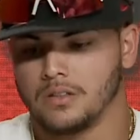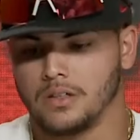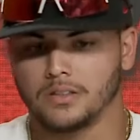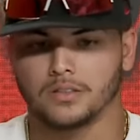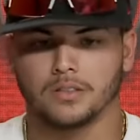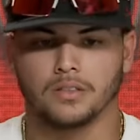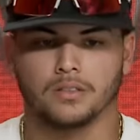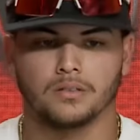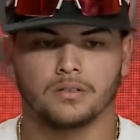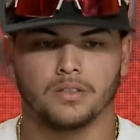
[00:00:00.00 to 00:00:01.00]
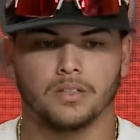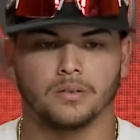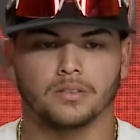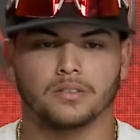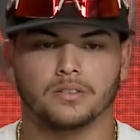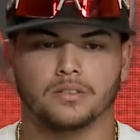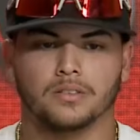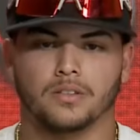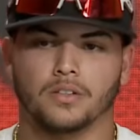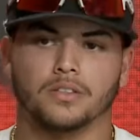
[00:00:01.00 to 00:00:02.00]
It's
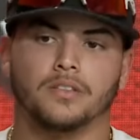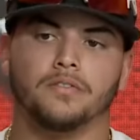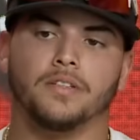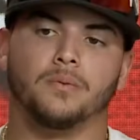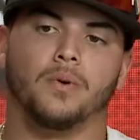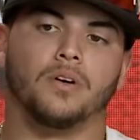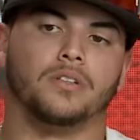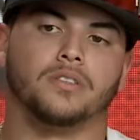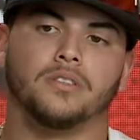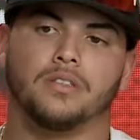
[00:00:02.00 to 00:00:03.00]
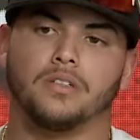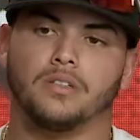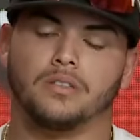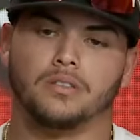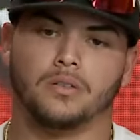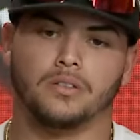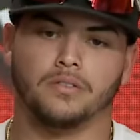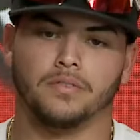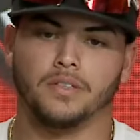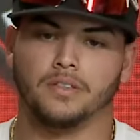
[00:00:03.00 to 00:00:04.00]
hard to defend walks. It's hard to
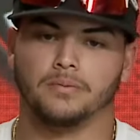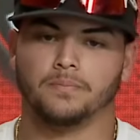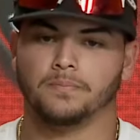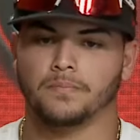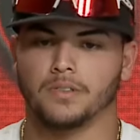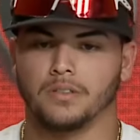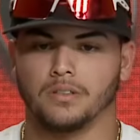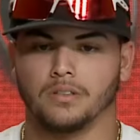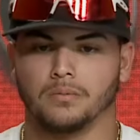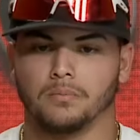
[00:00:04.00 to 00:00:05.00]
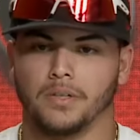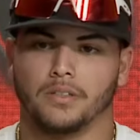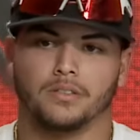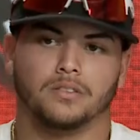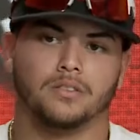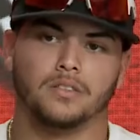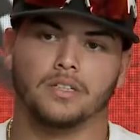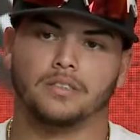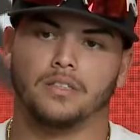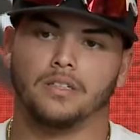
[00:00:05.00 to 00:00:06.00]
defend barrels.
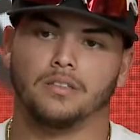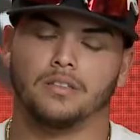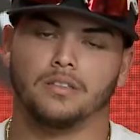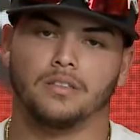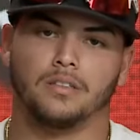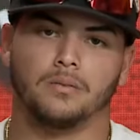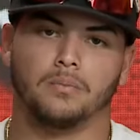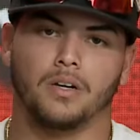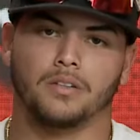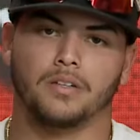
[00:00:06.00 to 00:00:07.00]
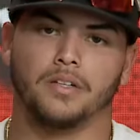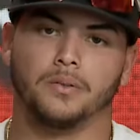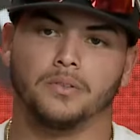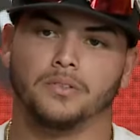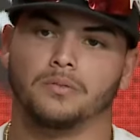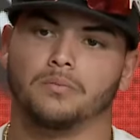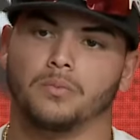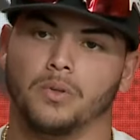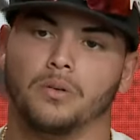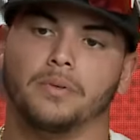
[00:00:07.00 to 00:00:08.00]
That's it. I thought he was
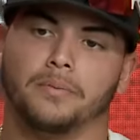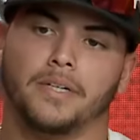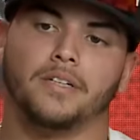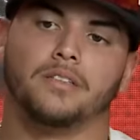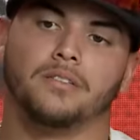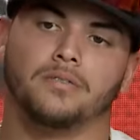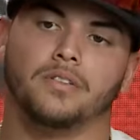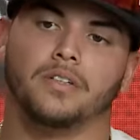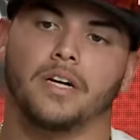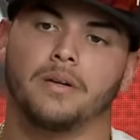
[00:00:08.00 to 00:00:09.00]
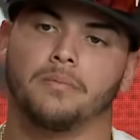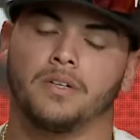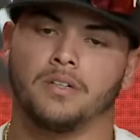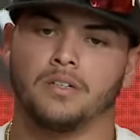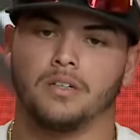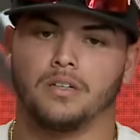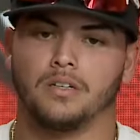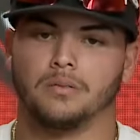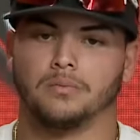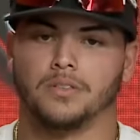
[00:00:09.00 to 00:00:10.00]
well prepared for the game.
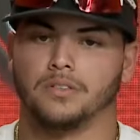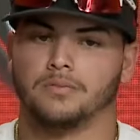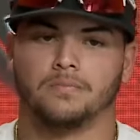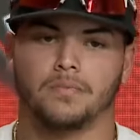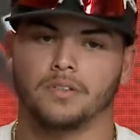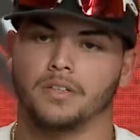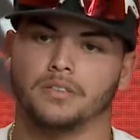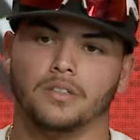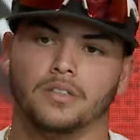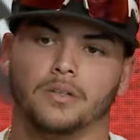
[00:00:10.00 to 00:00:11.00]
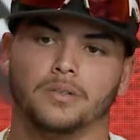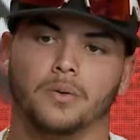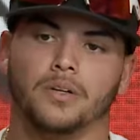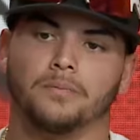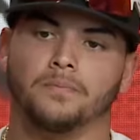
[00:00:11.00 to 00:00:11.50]
Just things didn't go his way.